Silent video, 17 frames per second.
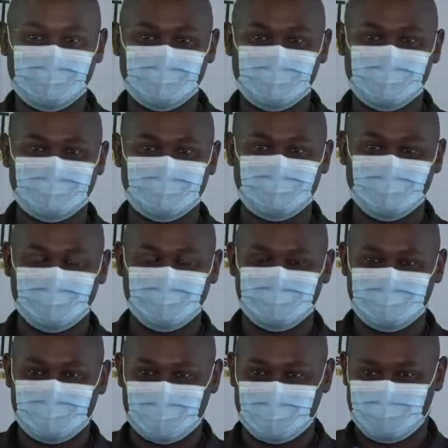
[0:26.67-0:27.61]
he's going
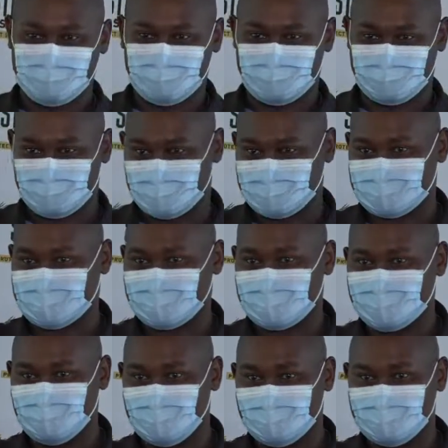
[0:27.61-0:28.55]
to take you through the
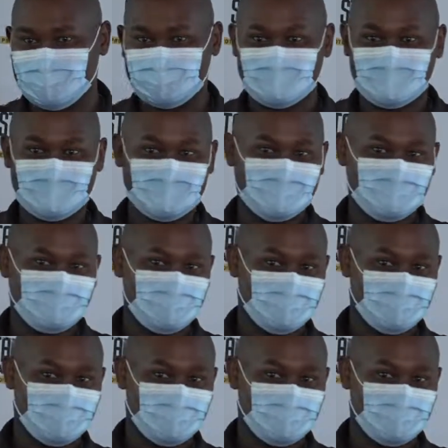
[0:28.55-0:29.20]
statement. We